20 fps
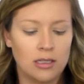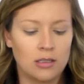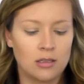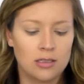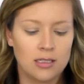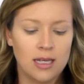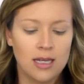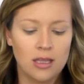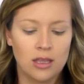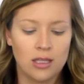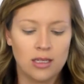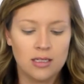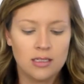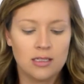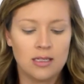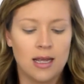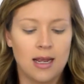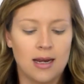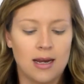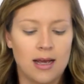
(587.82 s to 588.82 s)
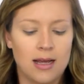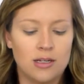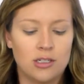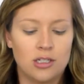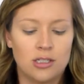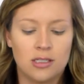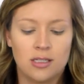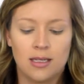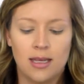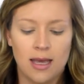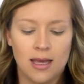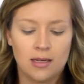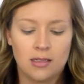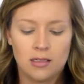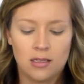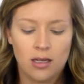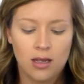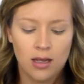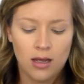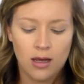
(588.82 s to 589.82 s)
that looks like this, and I just
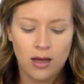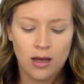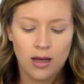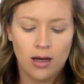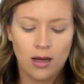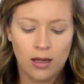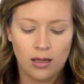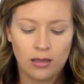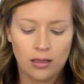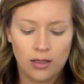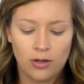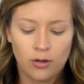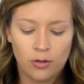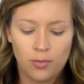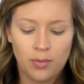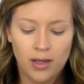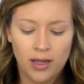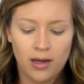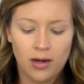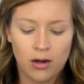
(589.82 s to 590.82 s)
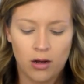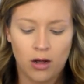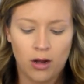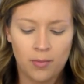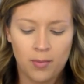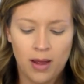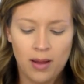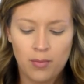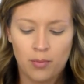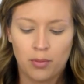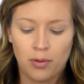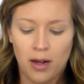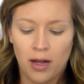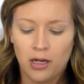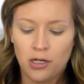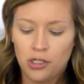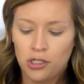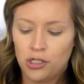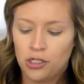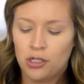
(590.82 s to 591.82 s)
get a little bit on my
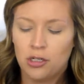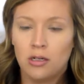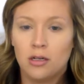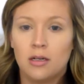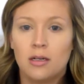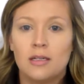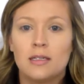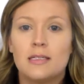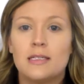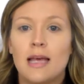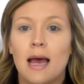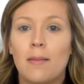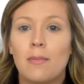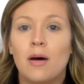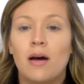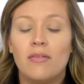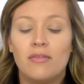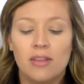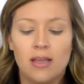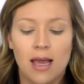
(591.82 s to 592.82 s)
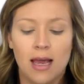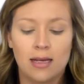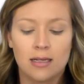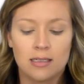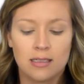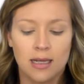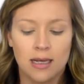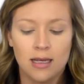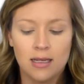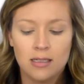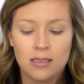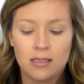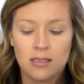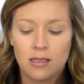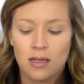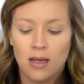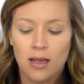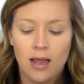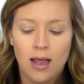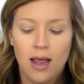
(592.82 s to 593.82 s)
brush, tap off the excess,
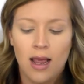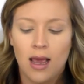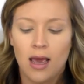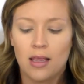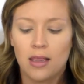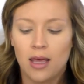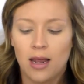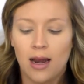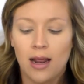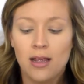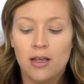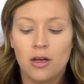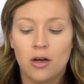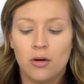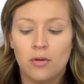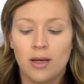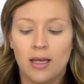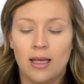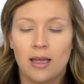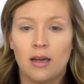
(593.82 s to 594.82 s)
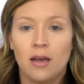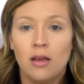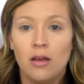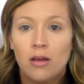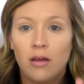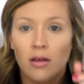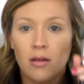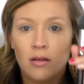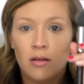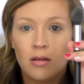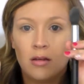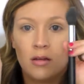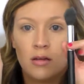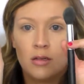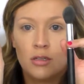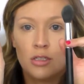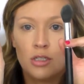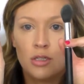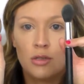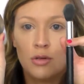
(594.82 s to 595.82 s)
and then I go in,
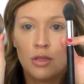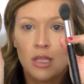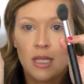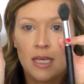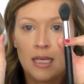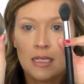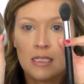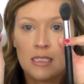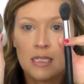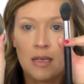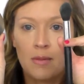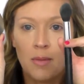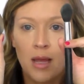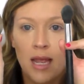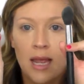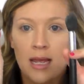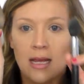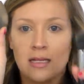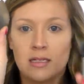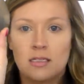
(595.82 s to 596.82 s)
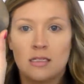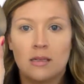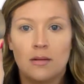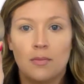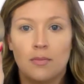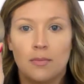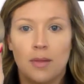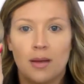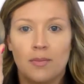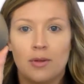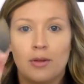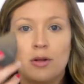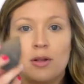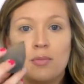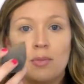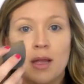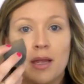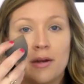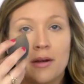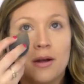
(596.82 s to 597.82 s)
two things in my hands, my
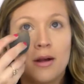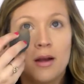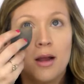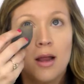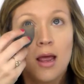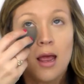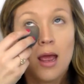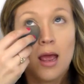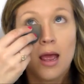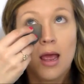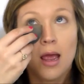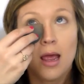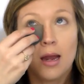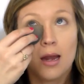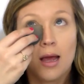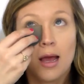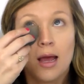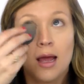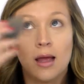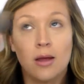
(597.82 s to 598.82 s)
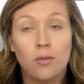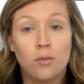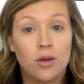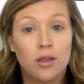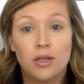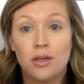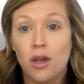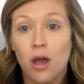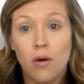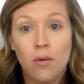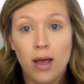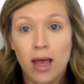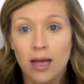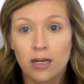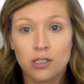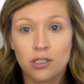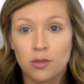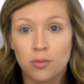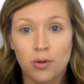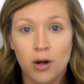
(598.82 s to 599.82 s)
beauty blender, and with no
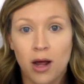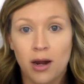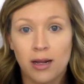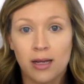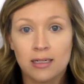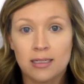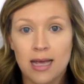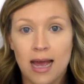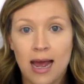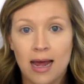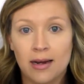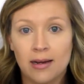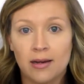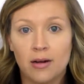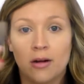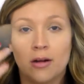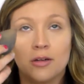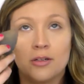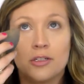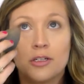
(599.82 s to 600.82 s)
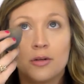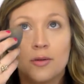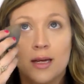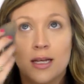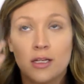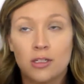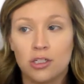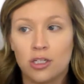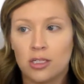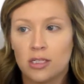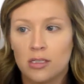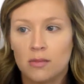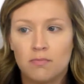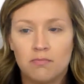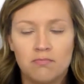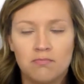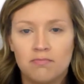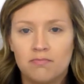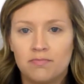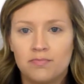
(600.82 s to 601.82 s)
extra product added onto it, just
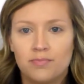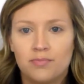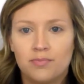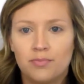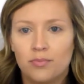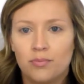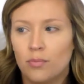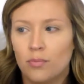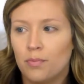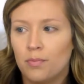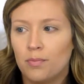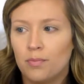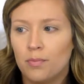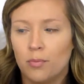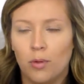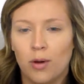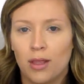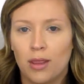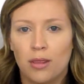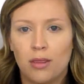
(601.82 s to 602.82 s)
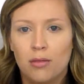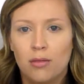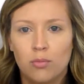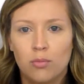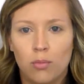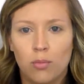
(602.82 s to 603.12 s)
with